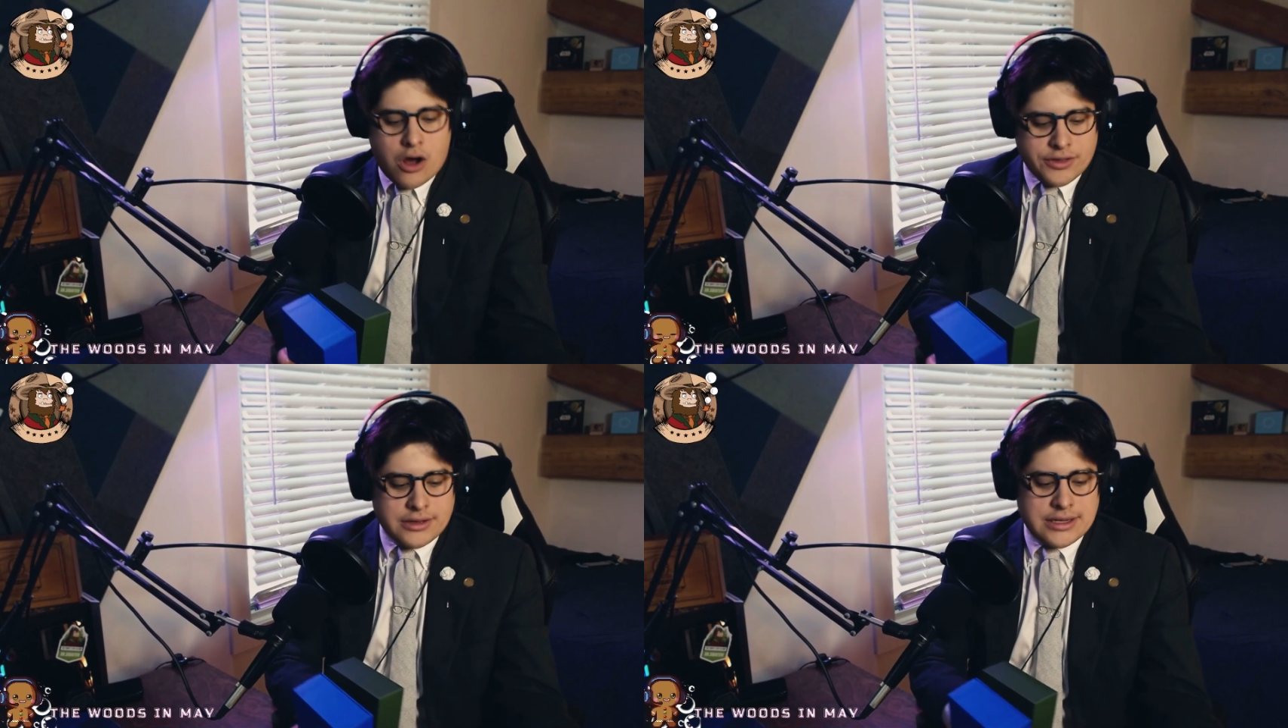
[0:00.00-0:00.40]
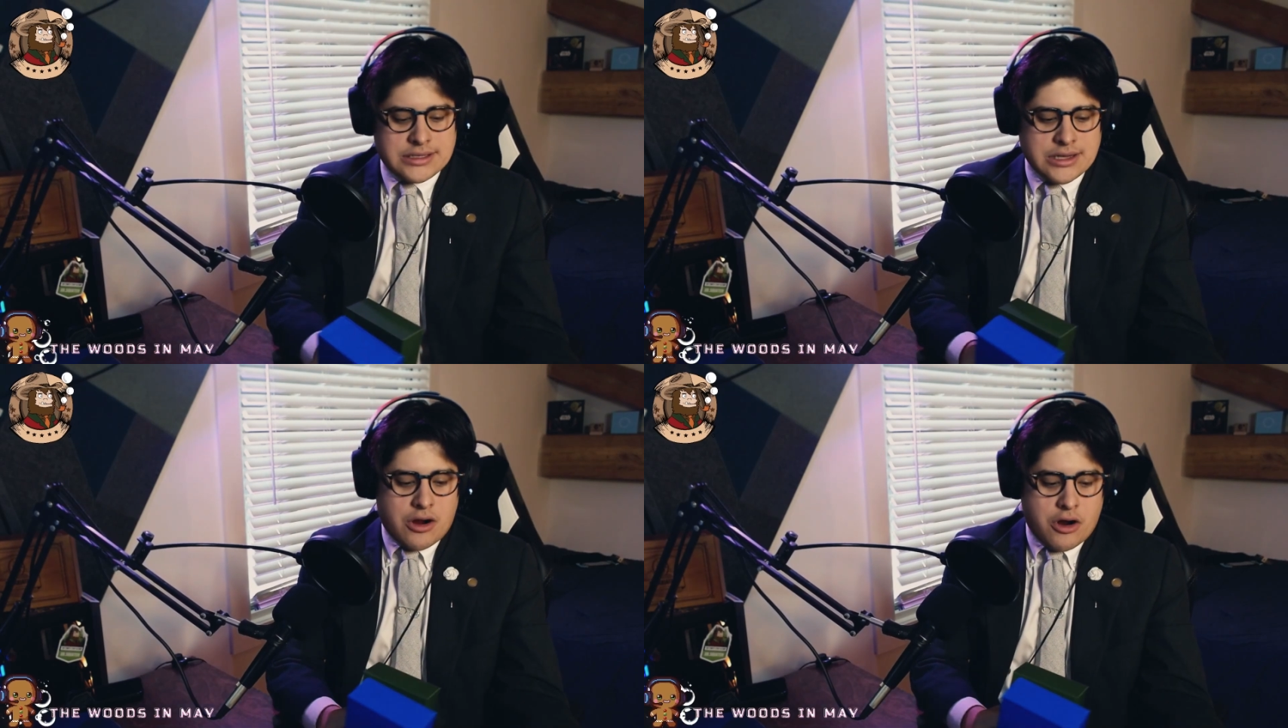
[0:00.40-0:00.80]
All the
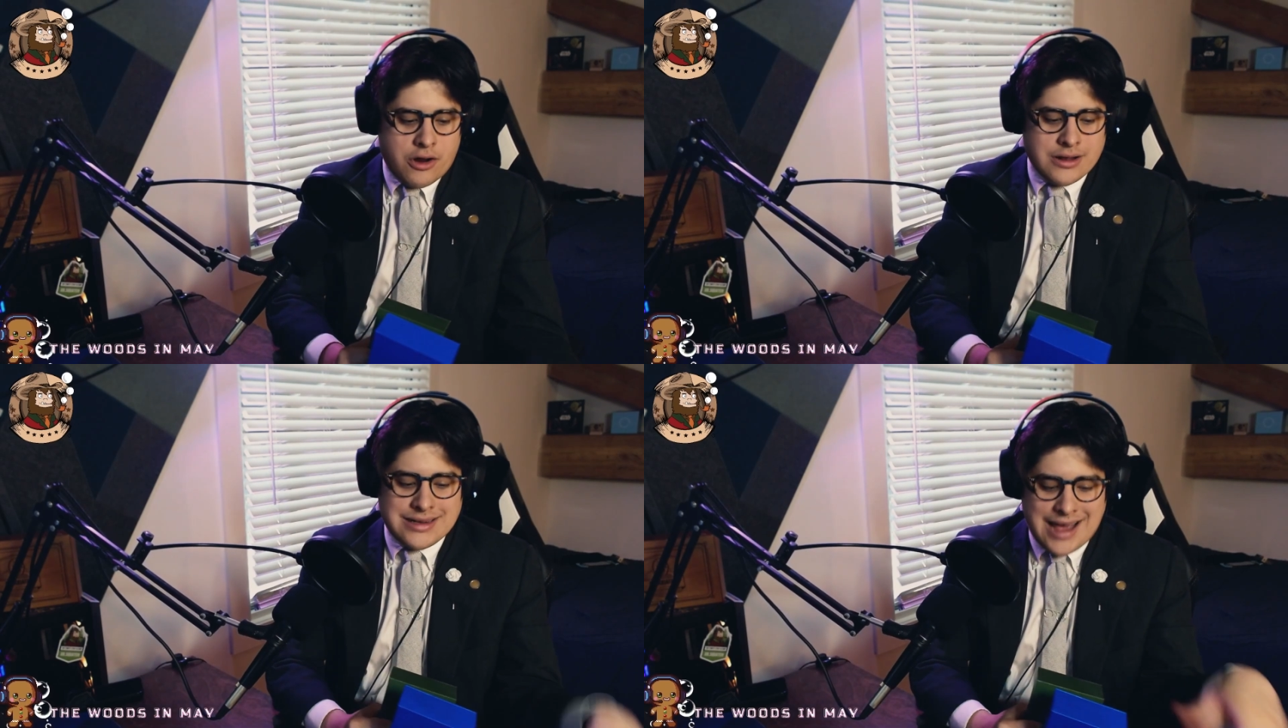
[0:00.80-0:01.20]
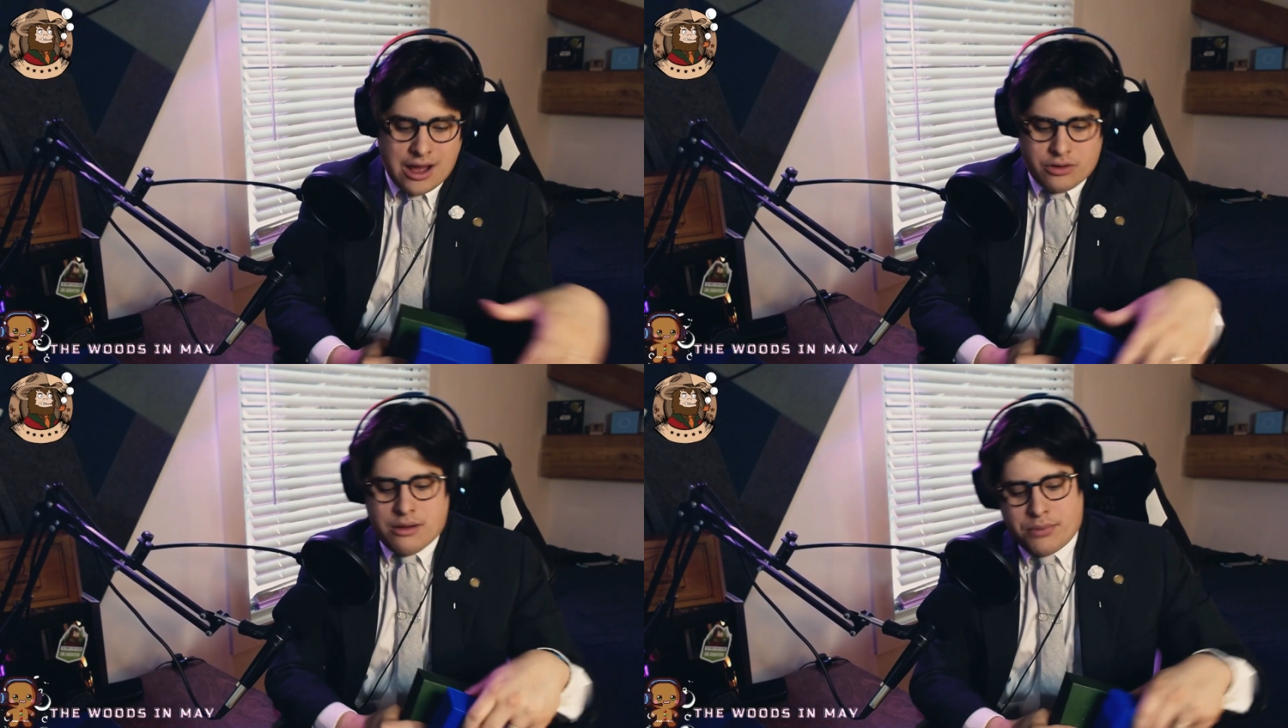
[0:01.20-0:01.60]
links are
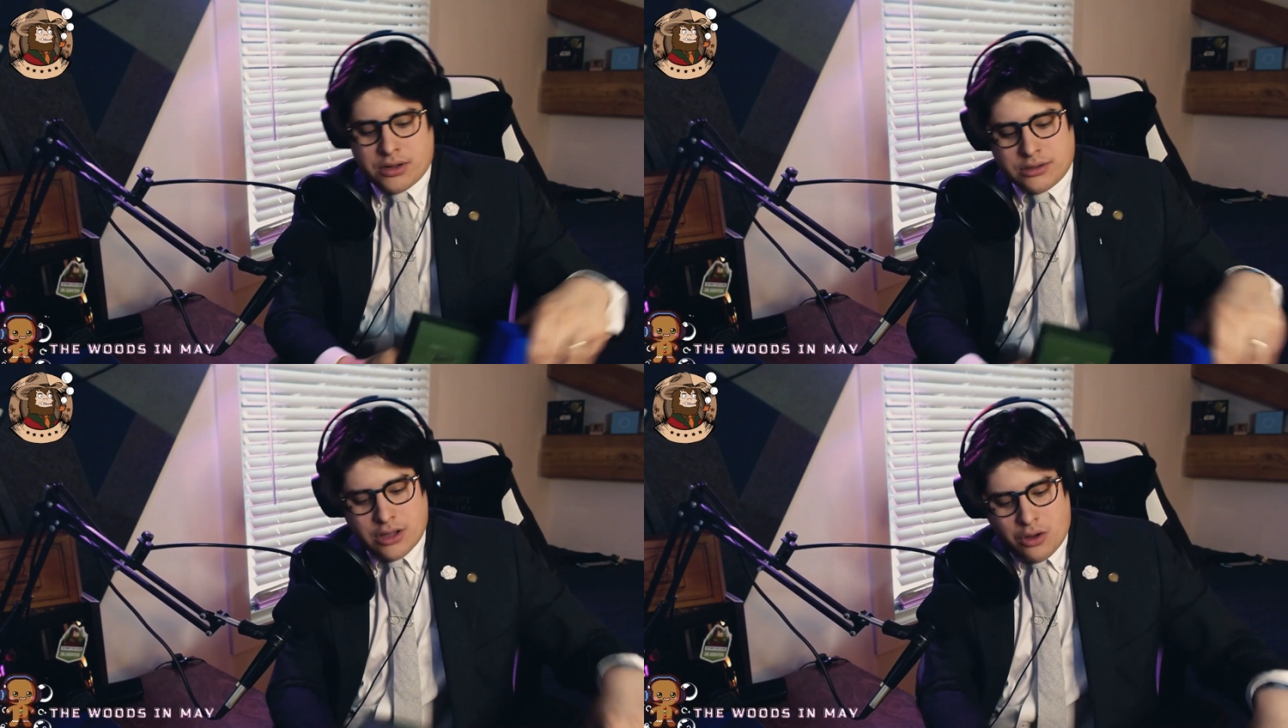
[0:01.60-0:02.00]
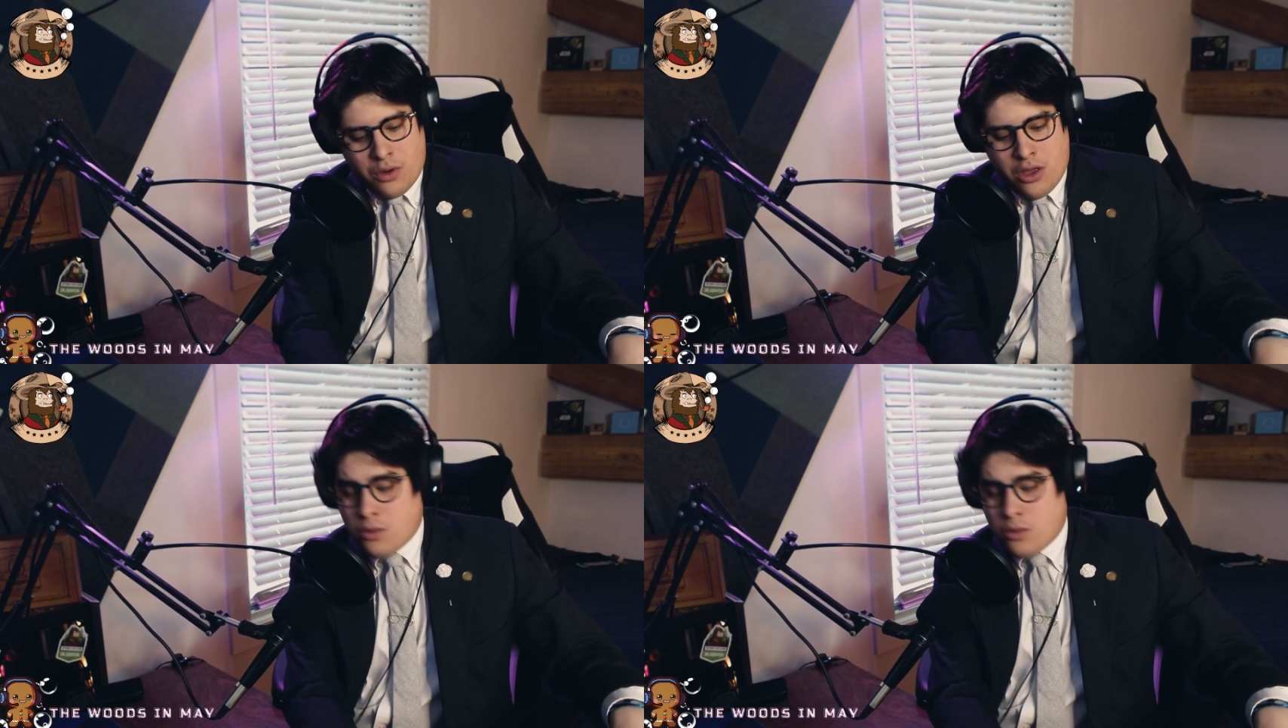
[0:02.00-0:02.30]
down below.